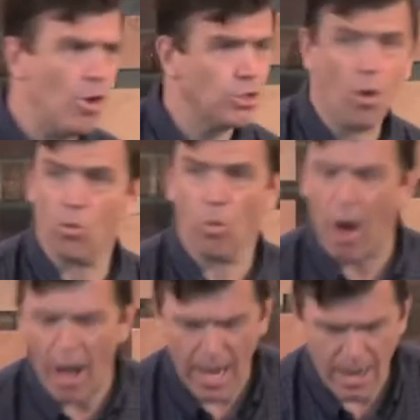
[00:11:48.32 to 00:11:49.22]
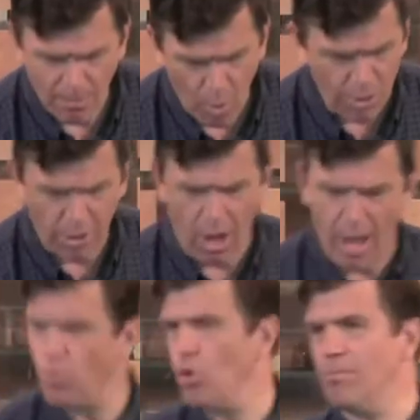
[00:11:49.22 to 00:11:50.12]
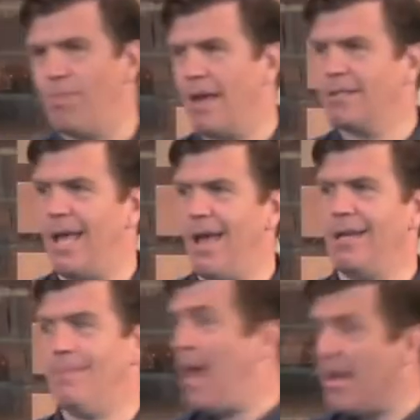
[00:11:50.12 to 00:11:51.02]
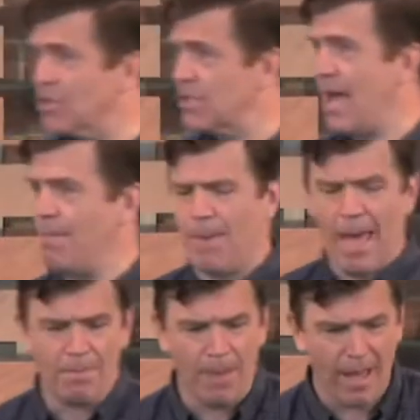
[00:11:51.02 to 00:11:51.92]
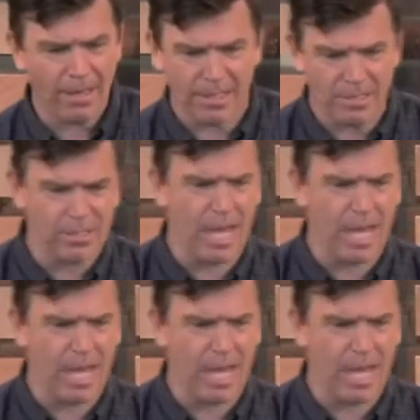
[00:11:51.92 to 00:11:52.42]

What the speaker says: told why Mordecai wouldn't bow down. He may have just had a bad back. It doesn't say